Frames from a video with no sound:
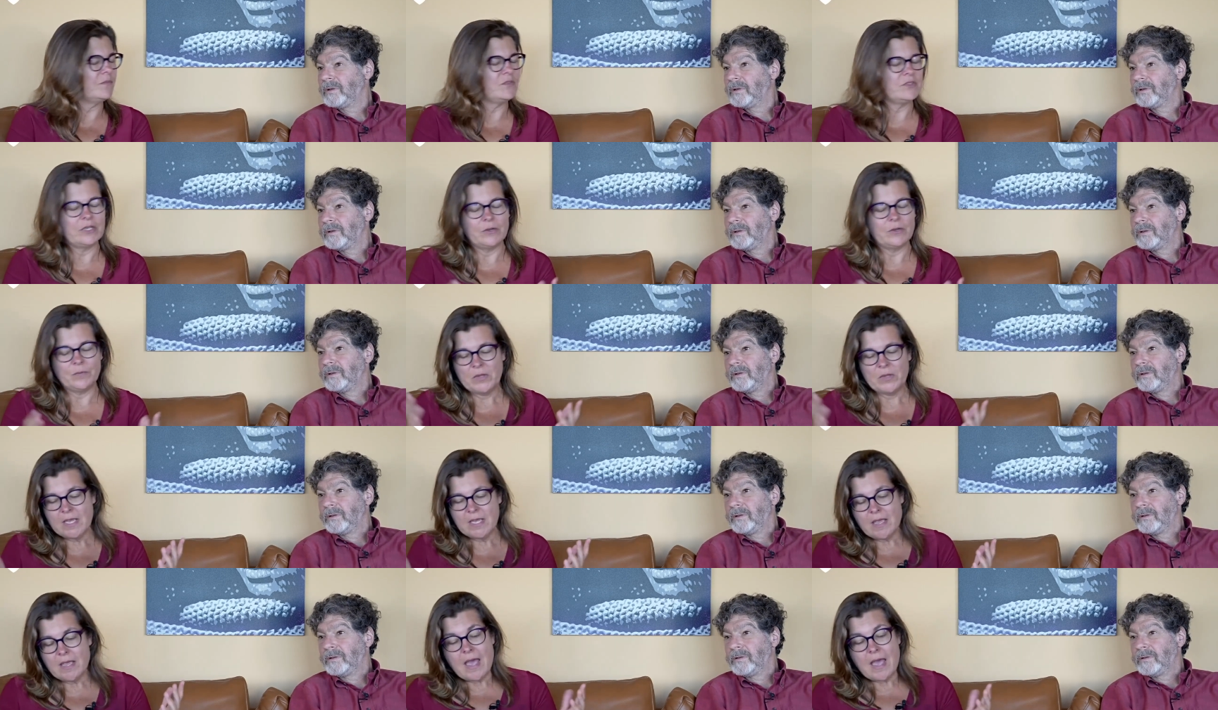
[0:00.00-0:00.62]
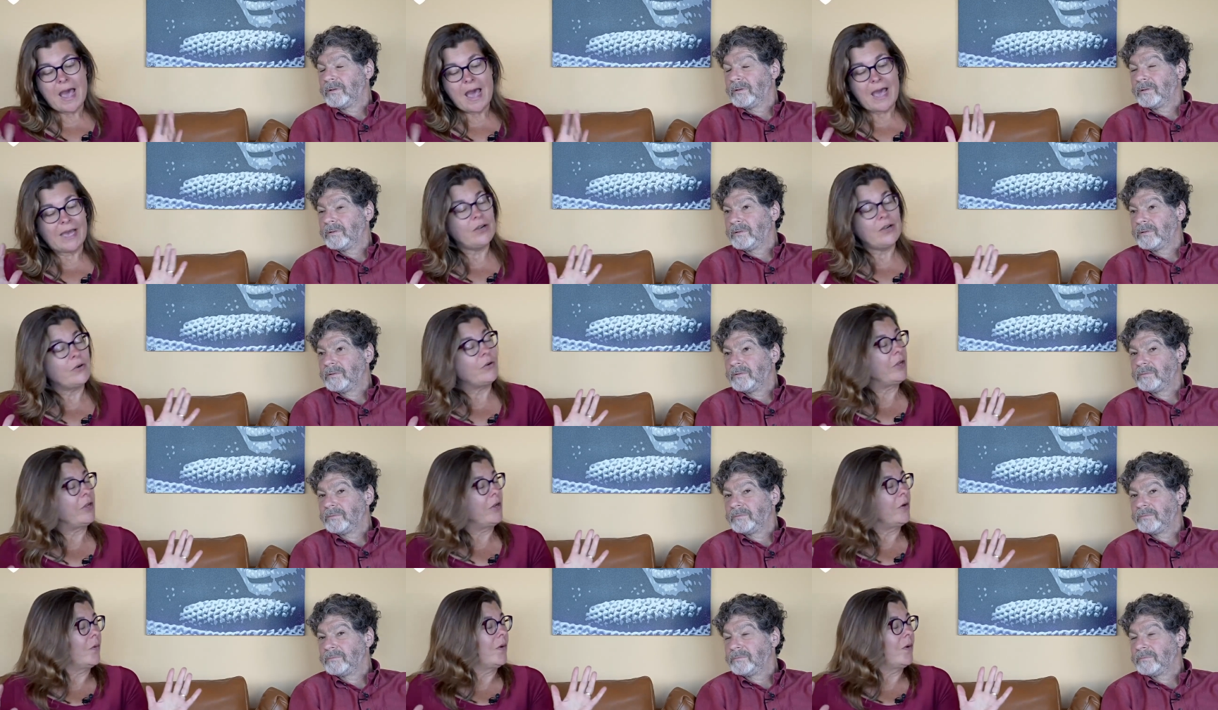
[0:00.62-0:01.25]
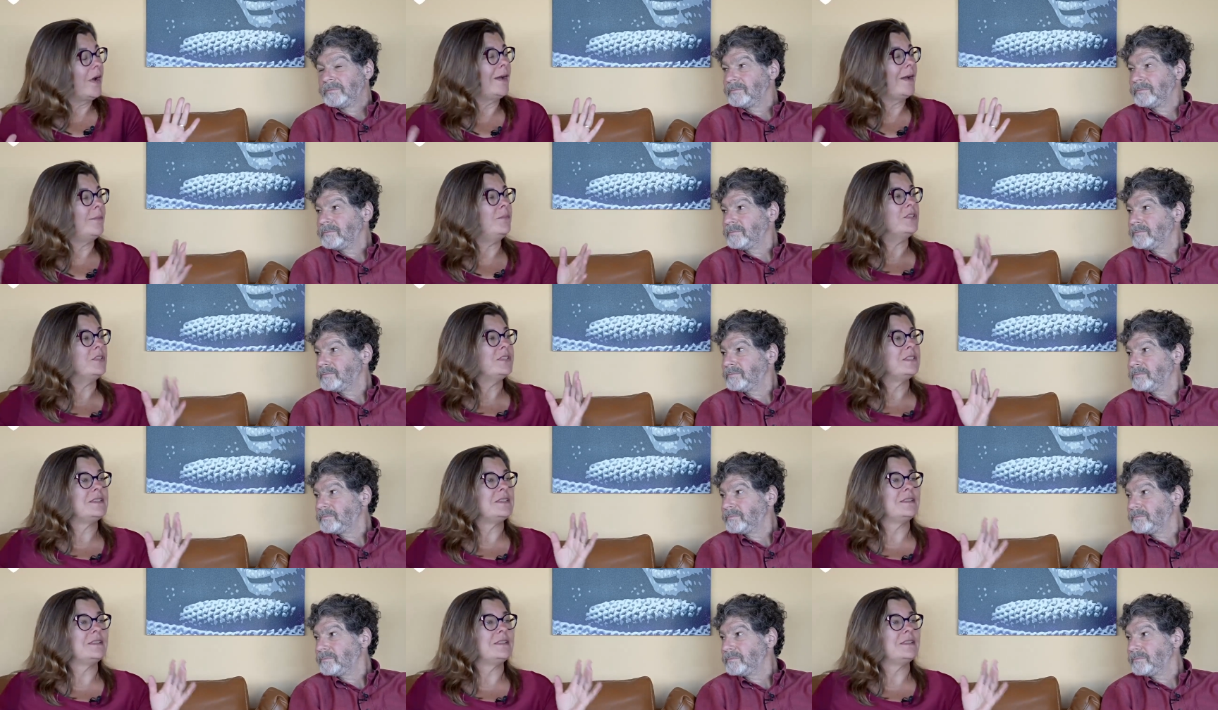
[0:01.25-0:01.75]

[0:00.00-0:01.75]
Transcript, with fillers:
Speaker 1: So I don't know. I'm just